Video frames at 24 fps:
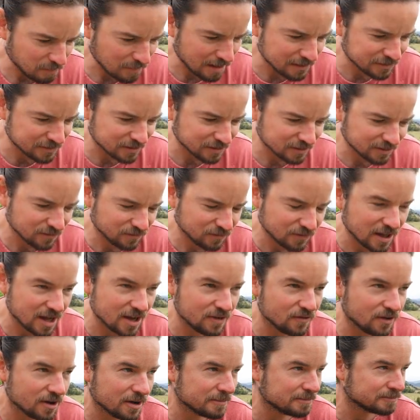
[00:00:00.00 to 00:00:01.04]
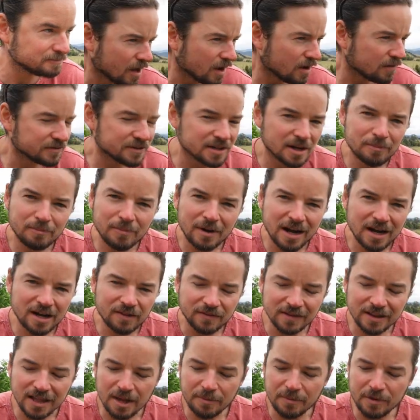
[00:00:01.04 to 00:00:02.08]
It's got the flavour of some part
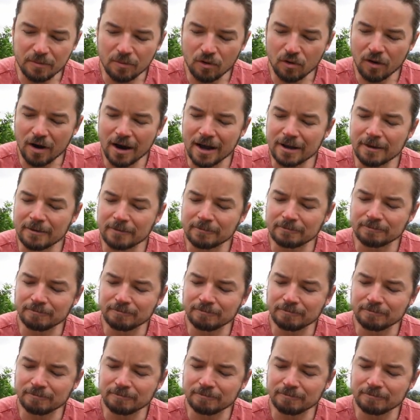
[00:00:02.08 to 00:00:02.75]
of a lemon meringue.